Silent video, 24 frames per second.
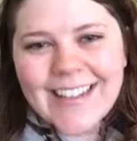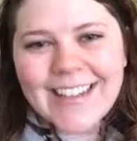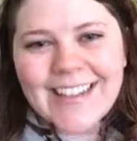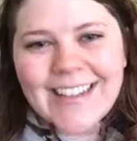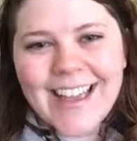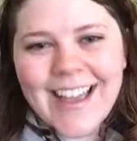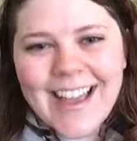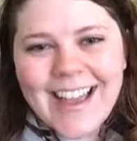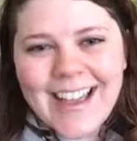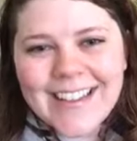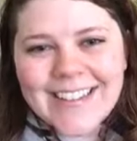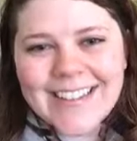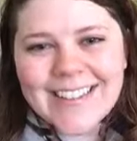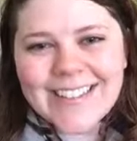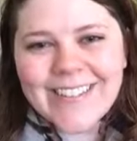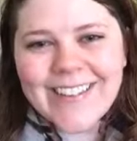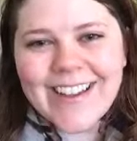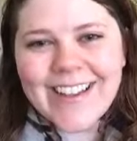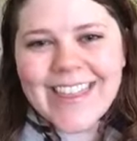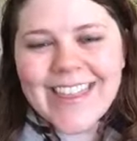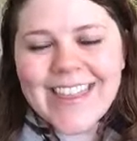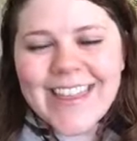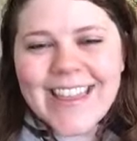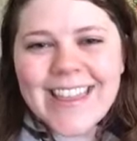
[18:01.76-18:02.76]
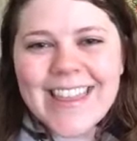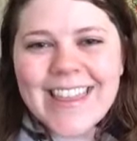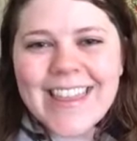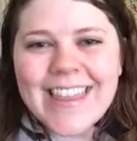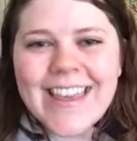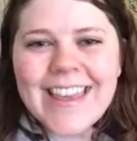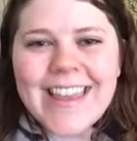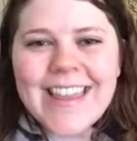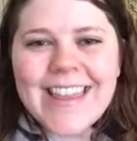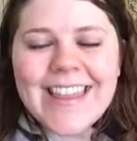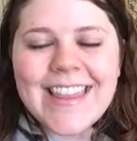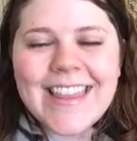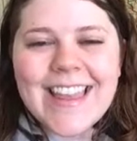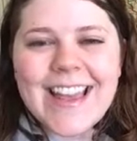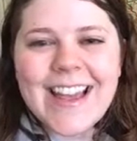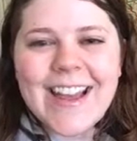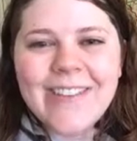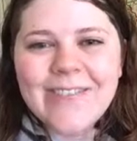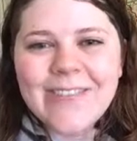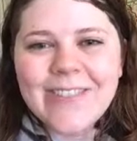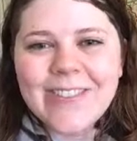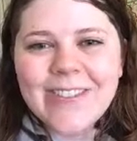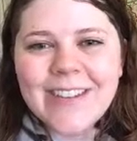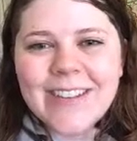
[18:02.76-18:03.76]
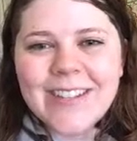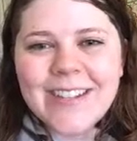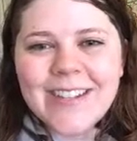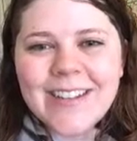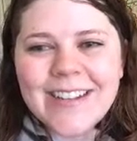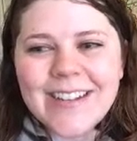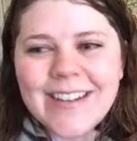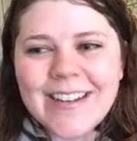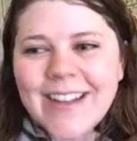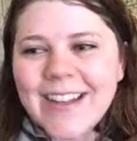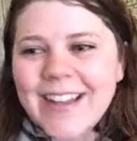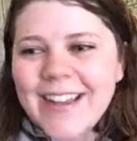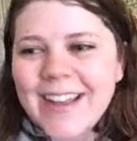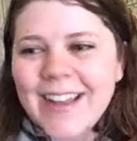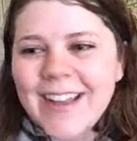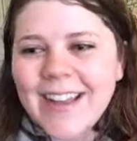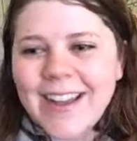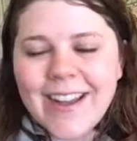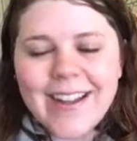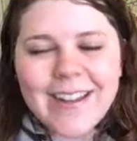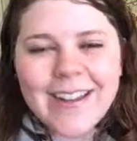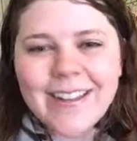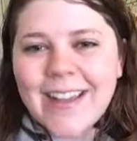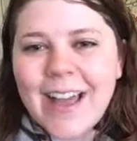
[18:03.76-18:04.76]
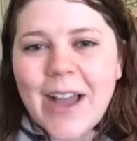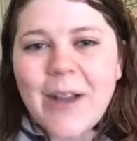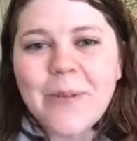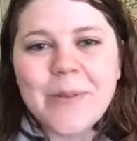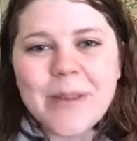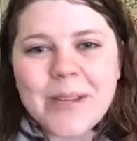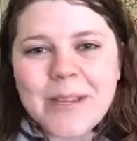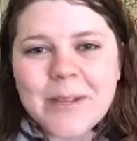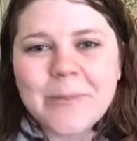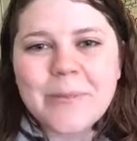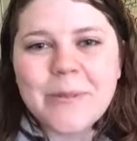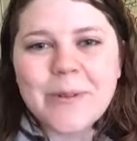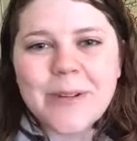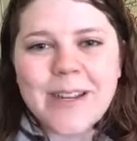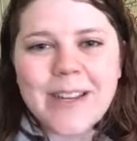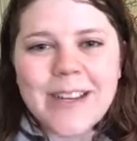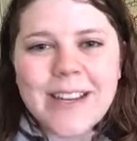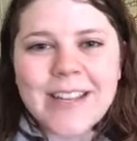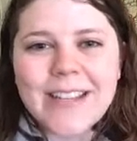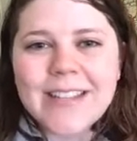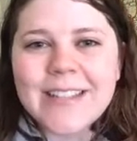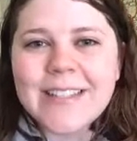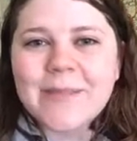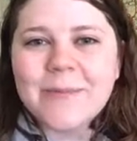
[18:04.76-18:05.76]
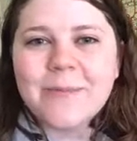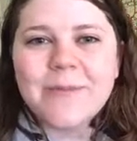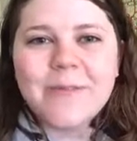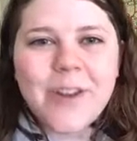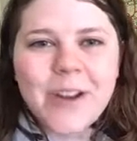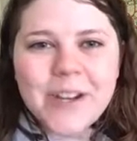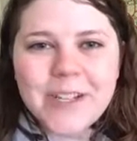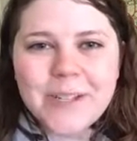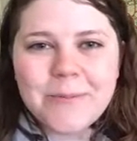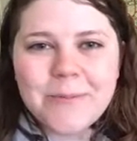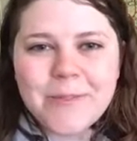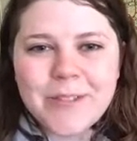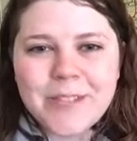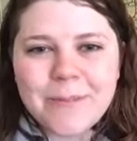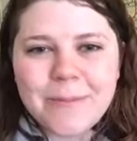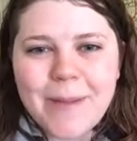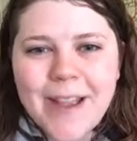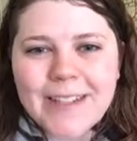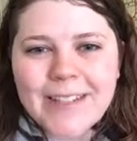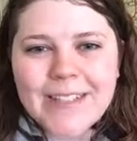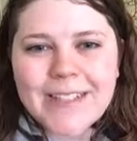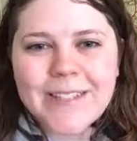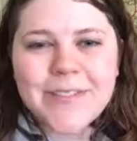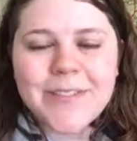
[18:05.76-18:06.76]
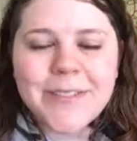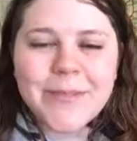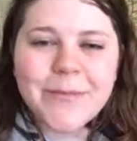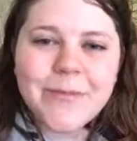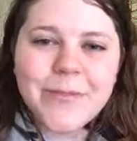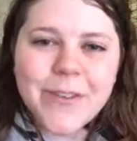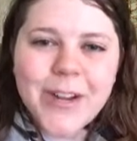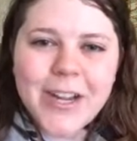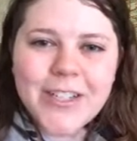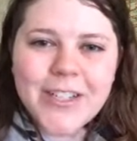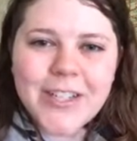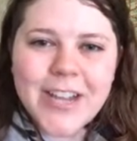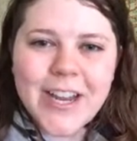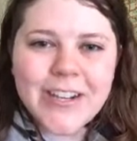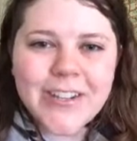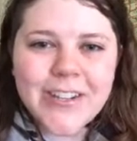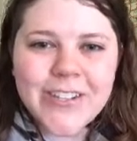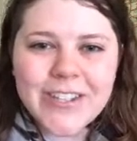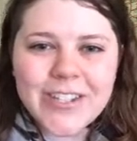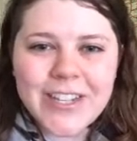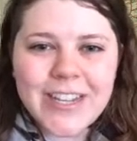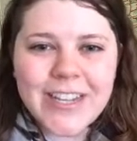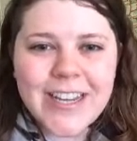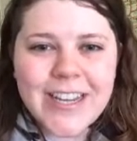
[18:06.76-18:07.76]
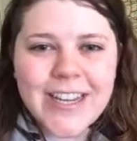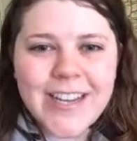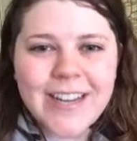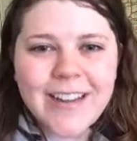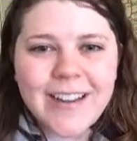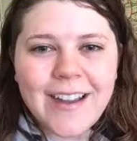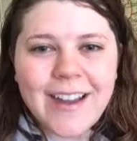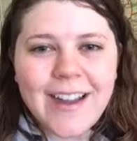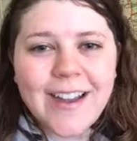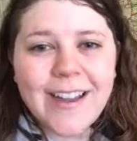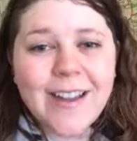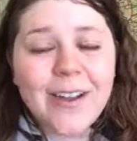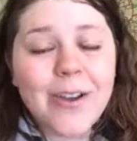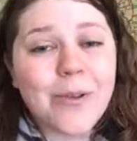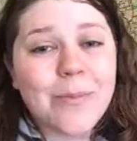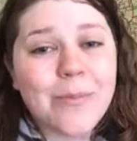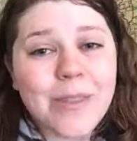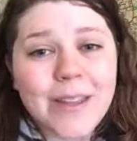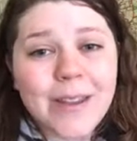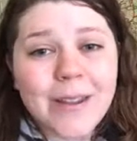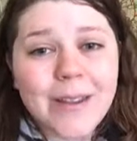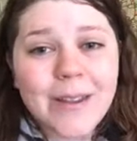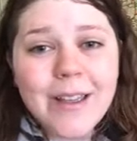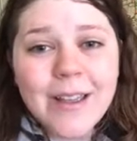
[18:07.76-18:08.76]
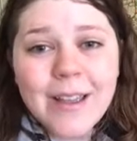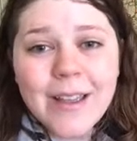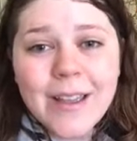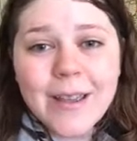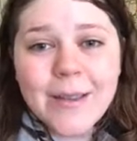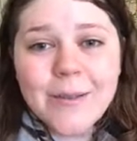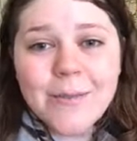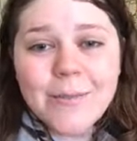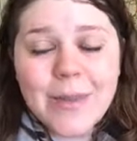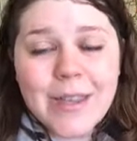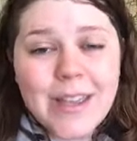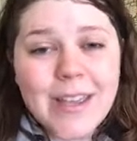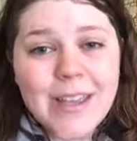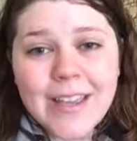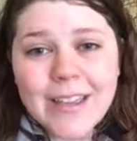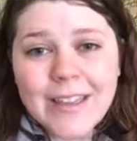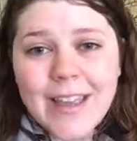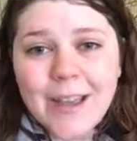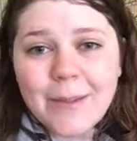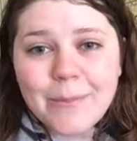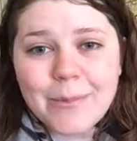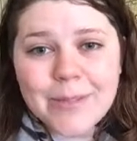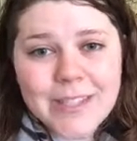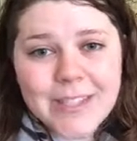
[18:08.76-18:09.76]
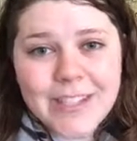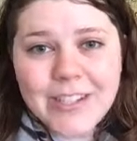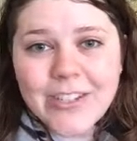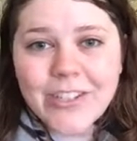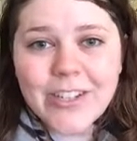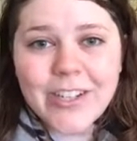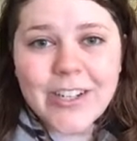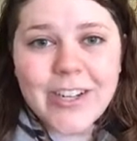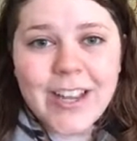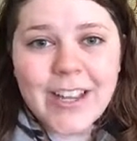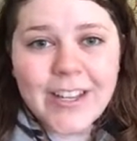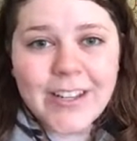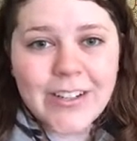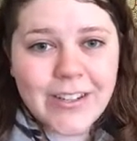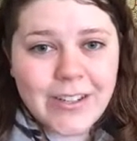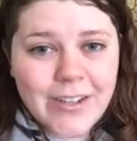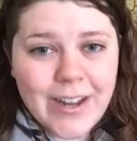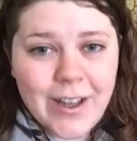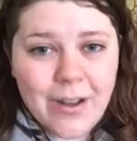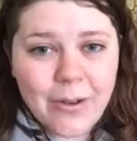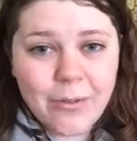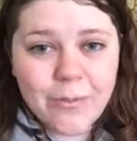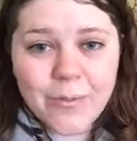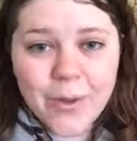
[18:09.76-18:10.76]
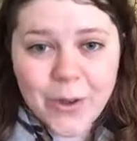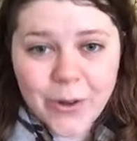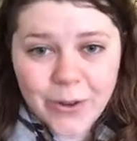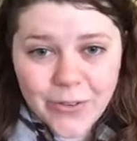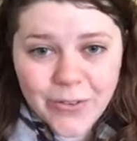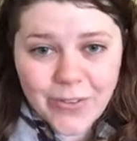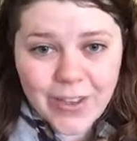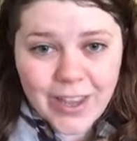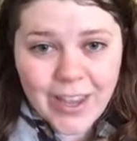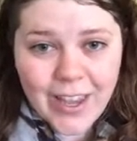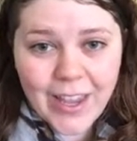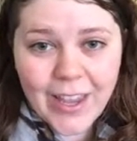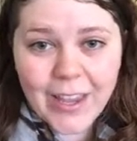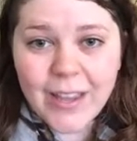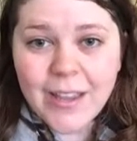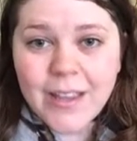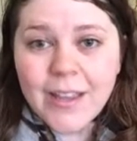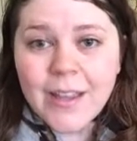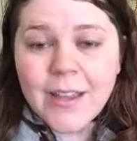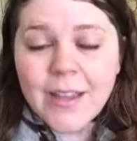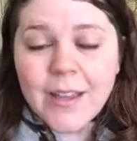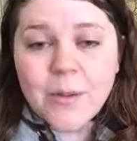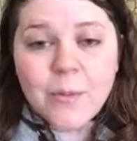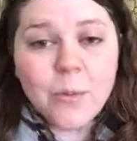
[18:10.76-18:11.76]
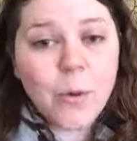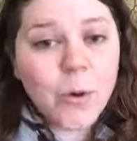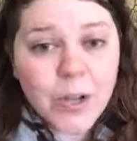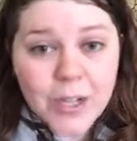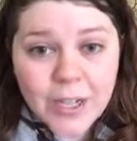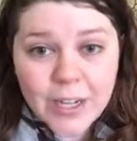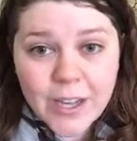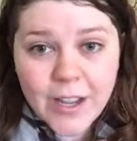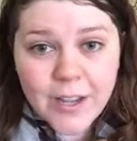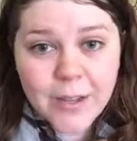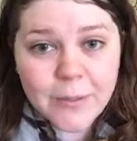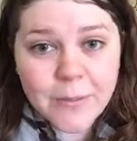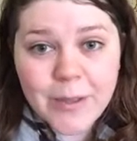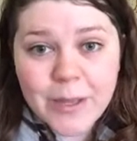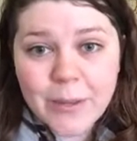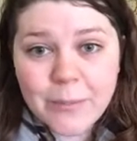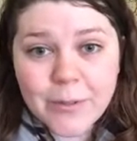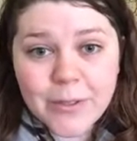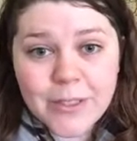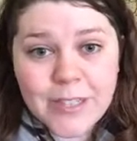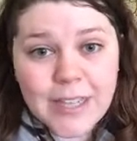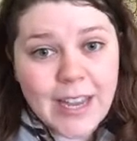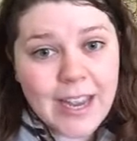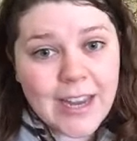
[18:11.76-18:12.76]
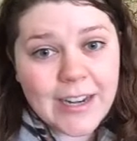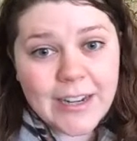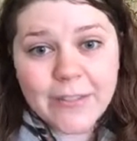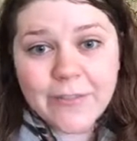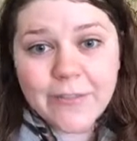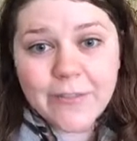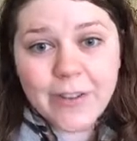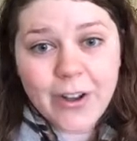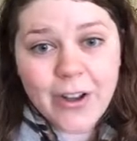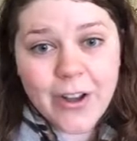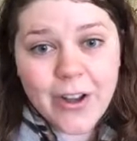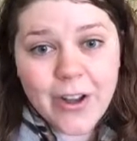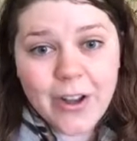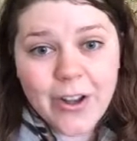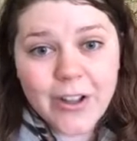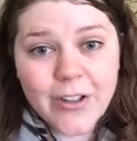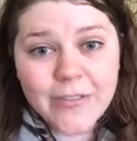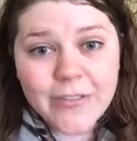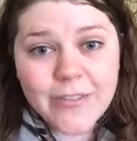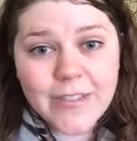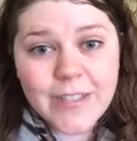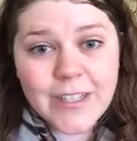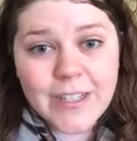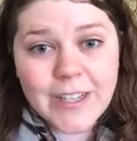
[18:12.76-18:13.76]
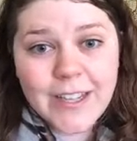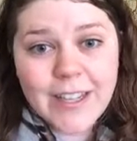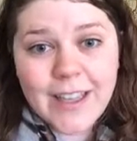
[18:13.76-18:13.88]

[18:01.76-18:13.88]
Yeah, so I think that would allow me to bring some fresh perspective, some fresh energy. I hope that being in that position, I could help motivate more young people to get involved.